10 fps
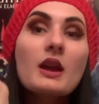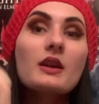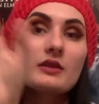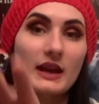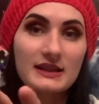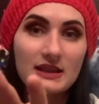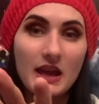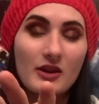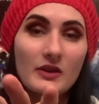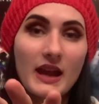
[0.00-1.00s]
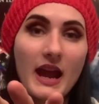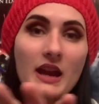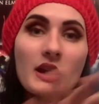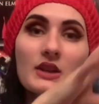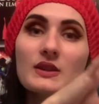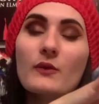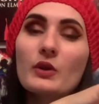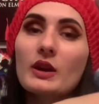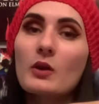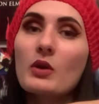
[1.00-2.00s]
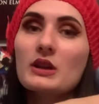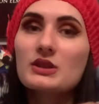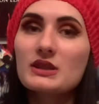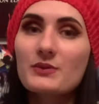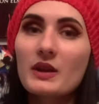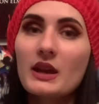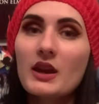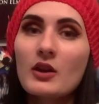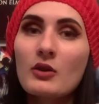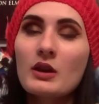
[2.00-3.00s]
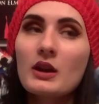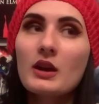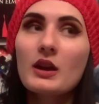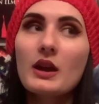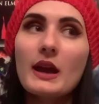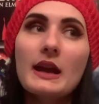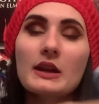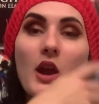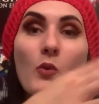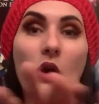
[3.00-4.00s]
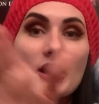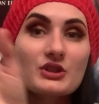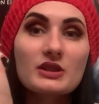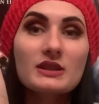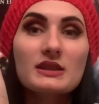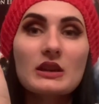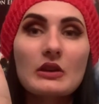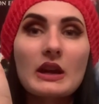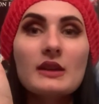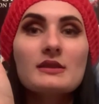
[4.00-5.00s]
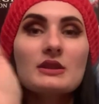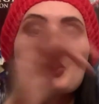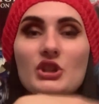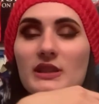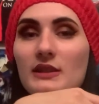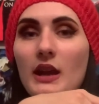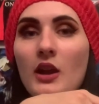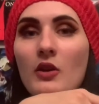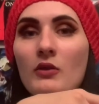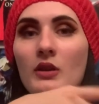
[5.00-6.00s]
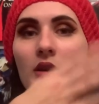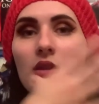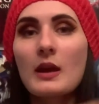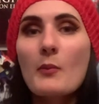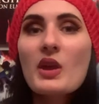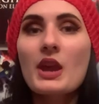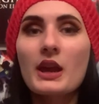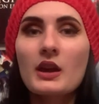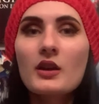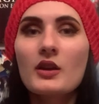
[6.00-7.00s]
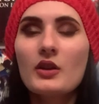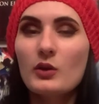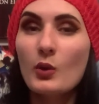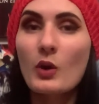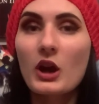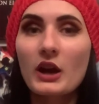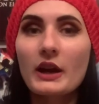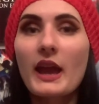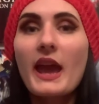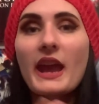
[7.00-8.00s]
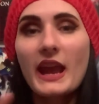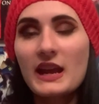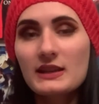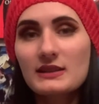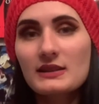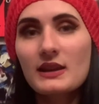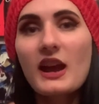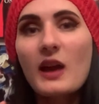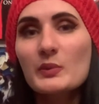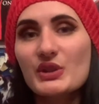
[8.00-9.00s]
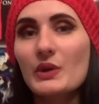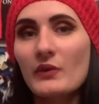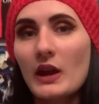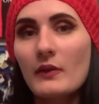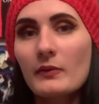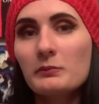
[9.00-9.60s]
That's that on that. So if you're going to watch this video and go watch the series, just know that me, Noir, hates episode 5.